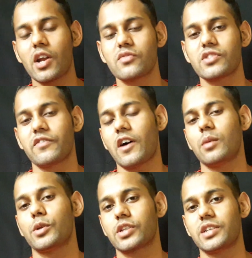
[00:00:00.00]
one ounce of
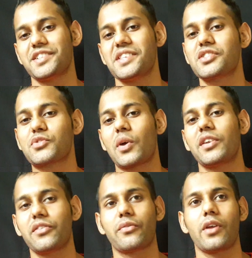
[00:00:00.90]
almond contains
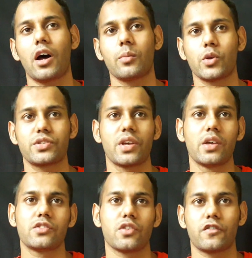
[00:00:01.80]
twenty-three almonds,
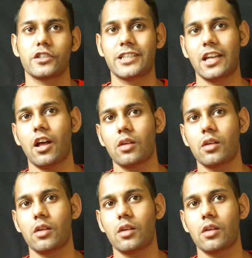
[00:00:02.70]
so for ten